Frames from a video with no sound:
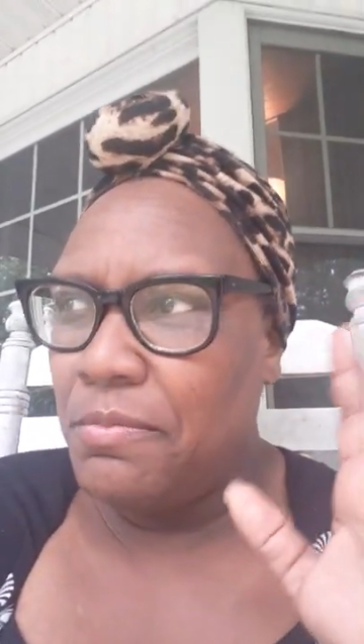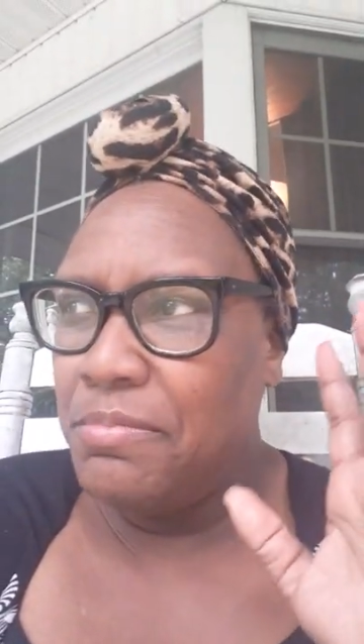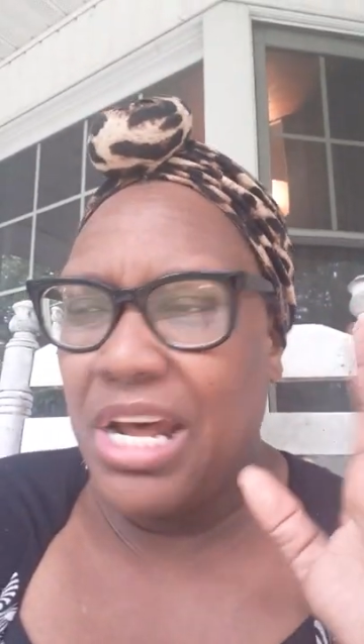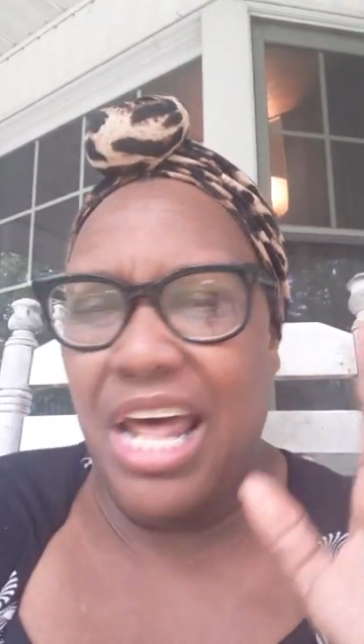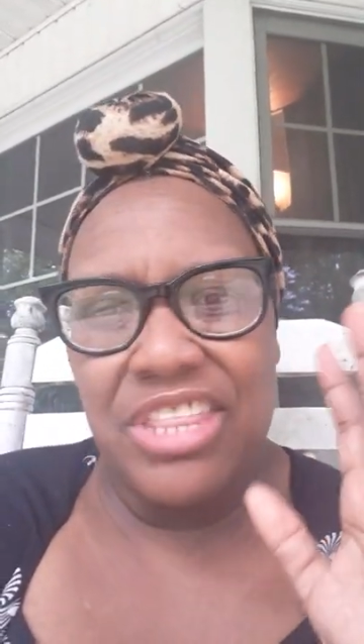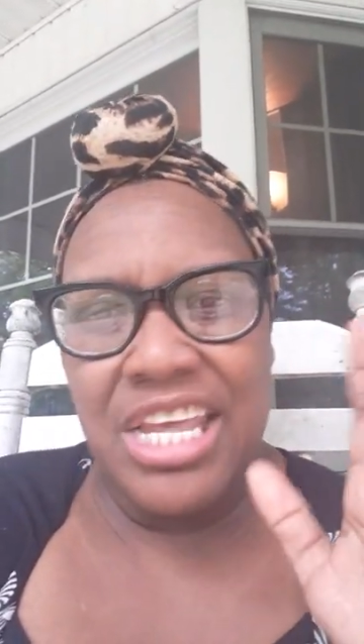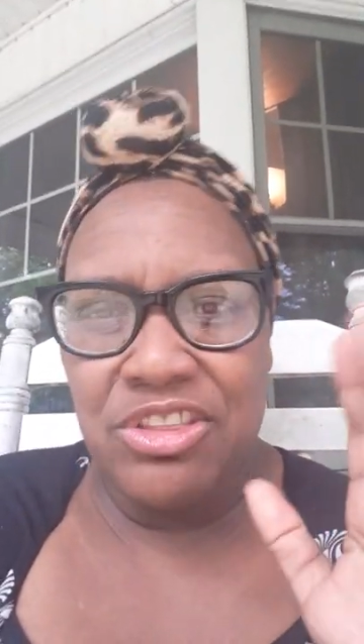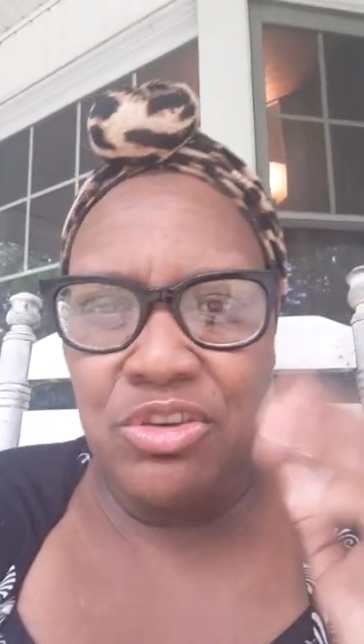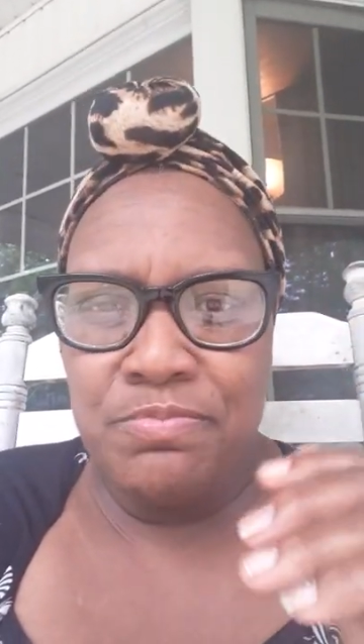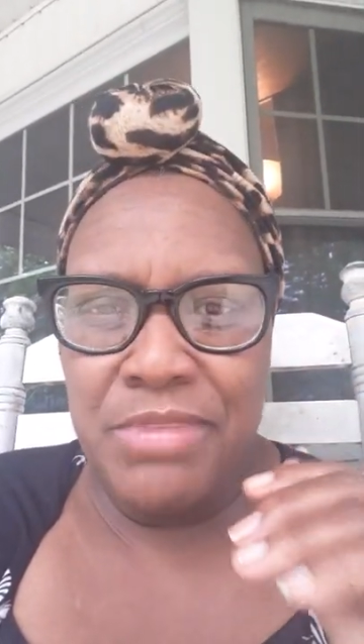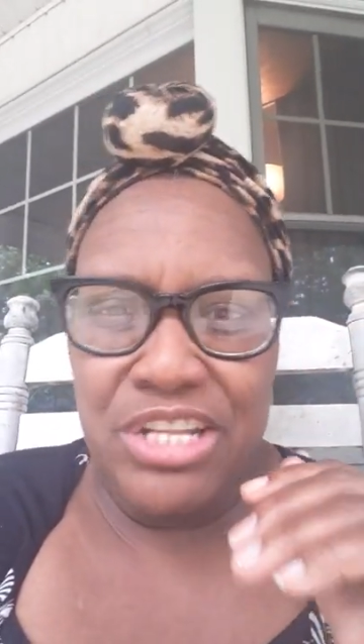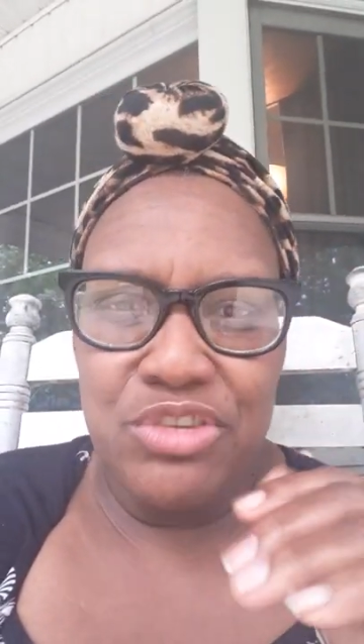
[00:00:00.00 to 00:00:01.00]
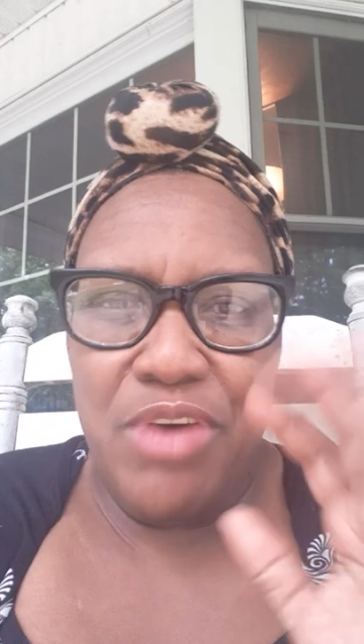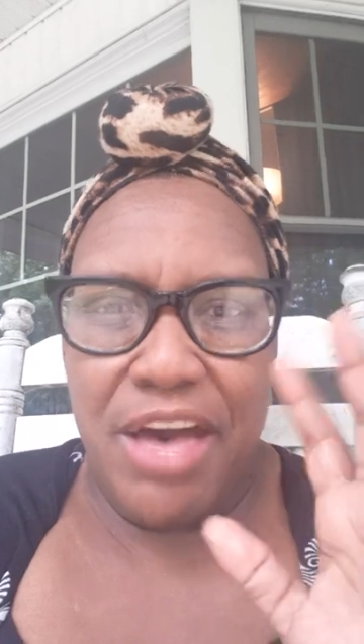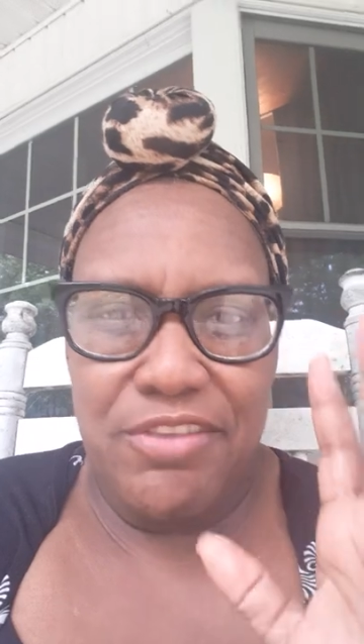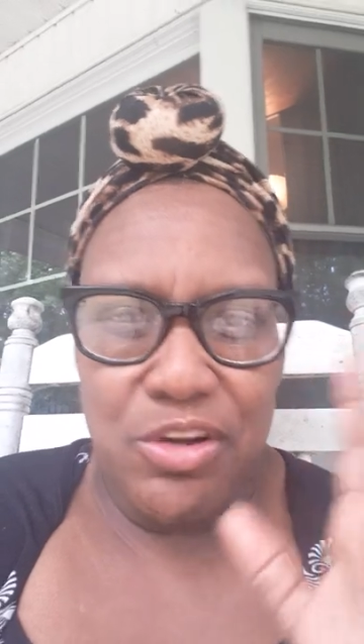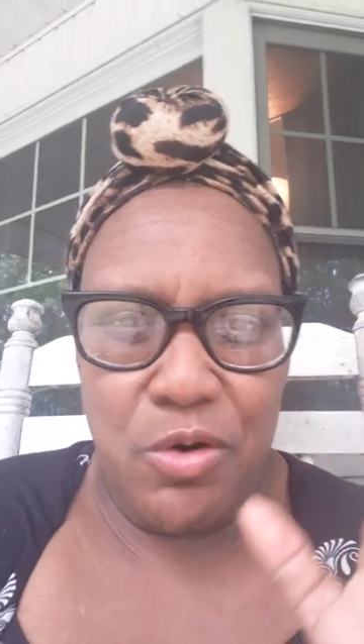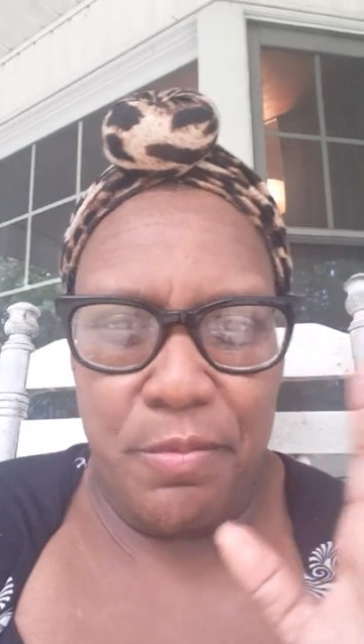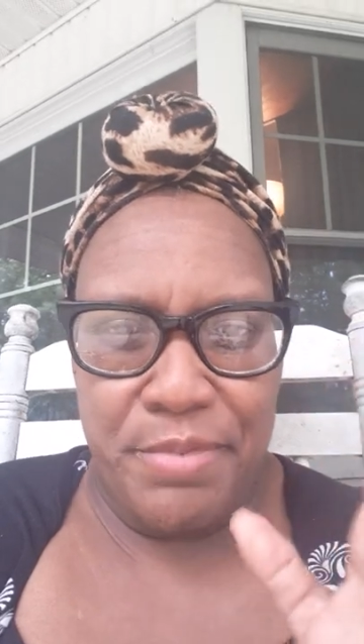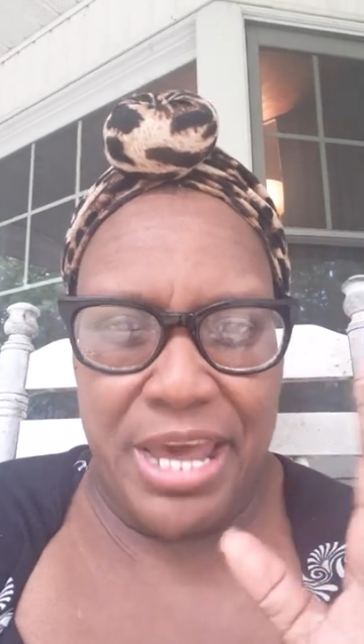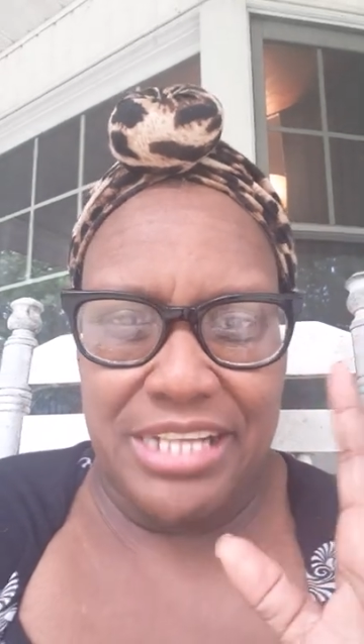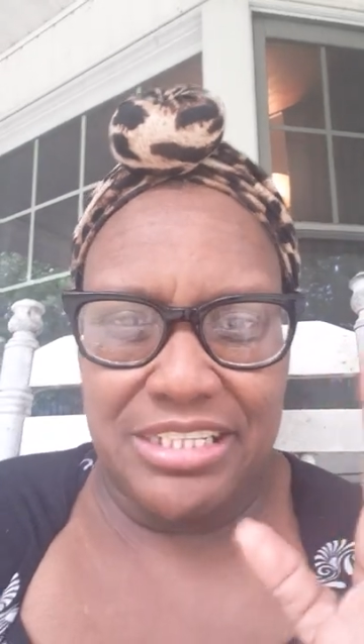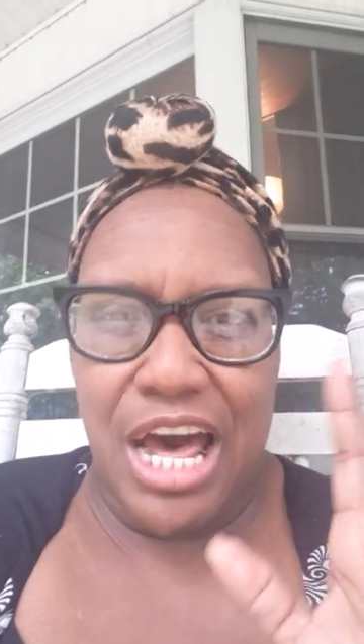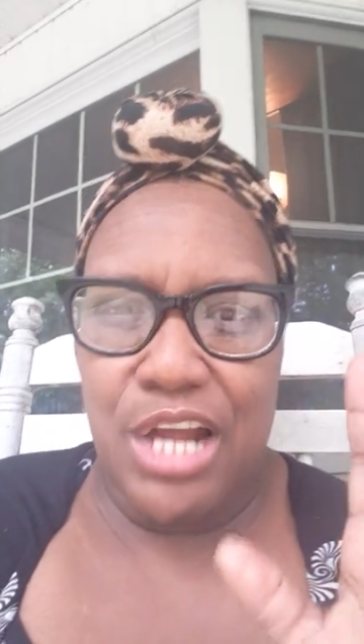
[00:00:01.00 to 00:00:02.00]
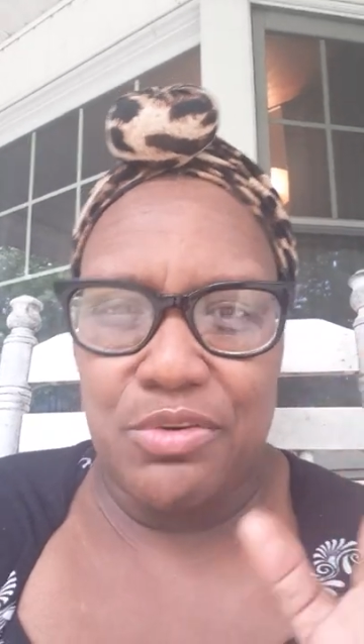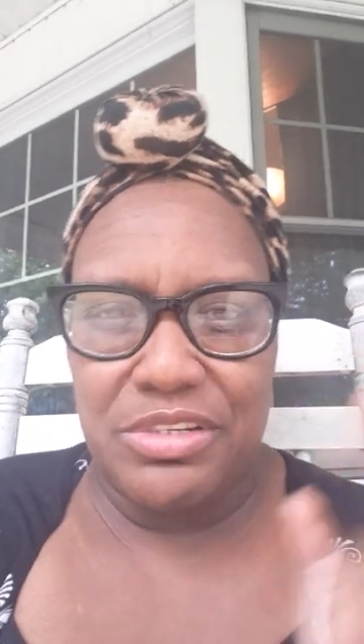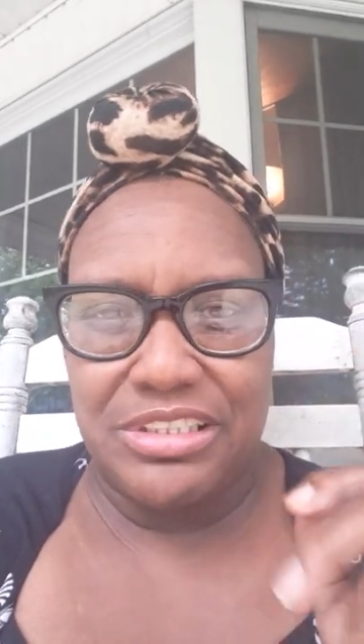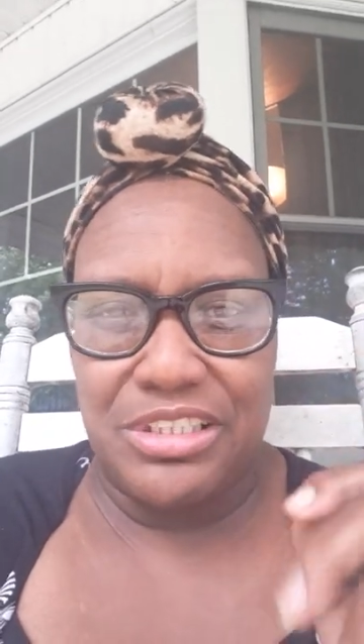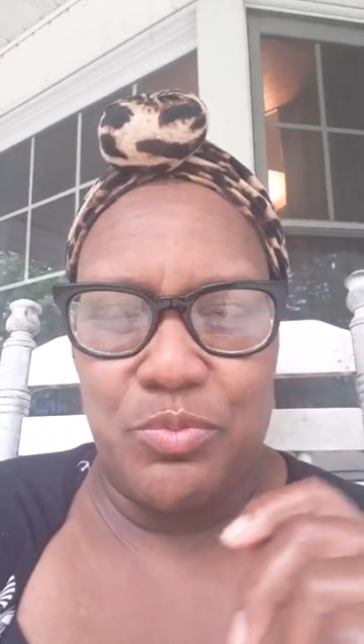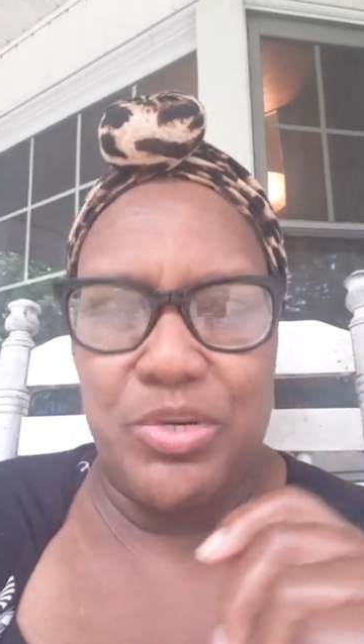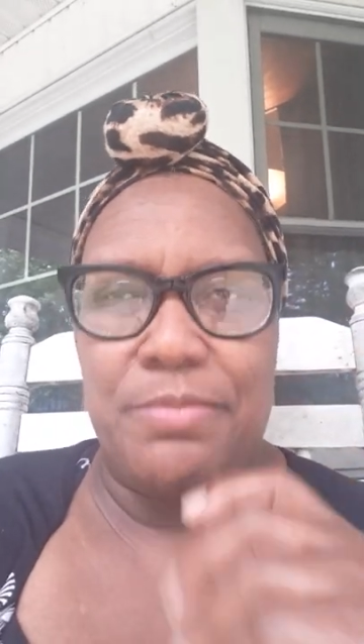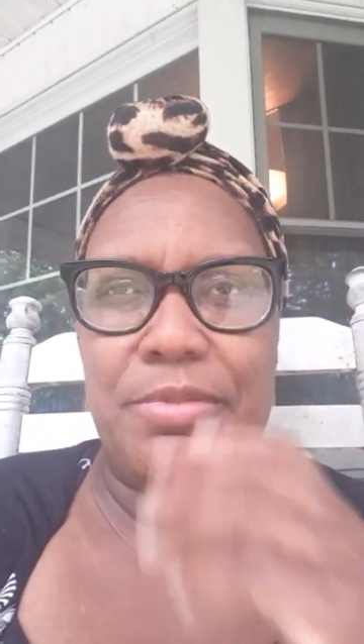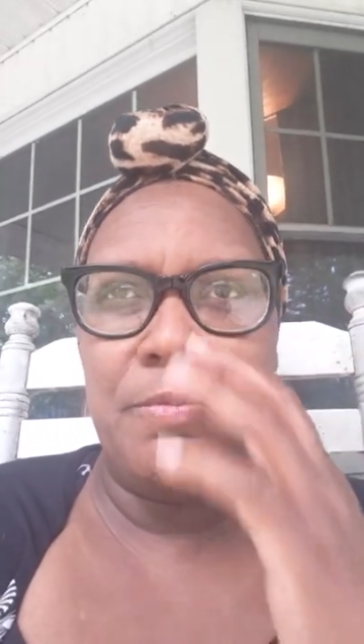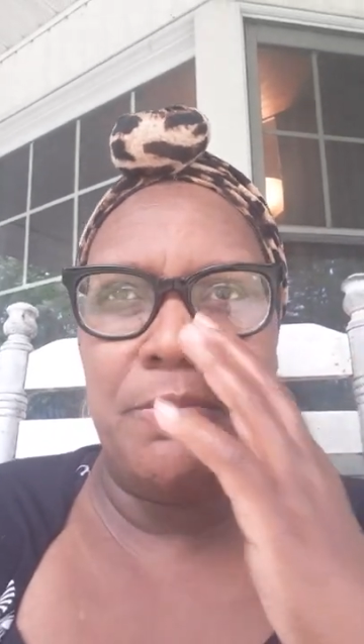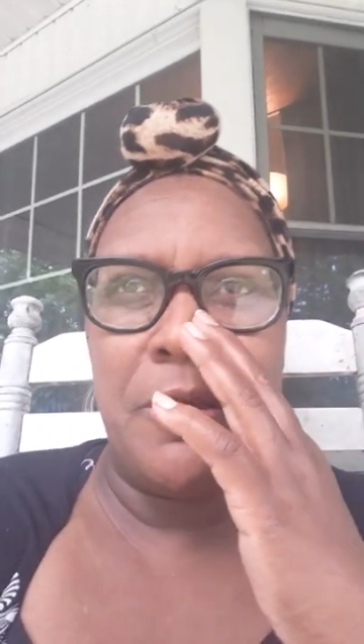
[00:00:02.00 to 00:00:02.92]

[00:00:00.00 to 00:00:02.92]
but I think men do have a lower pain tolerance than women.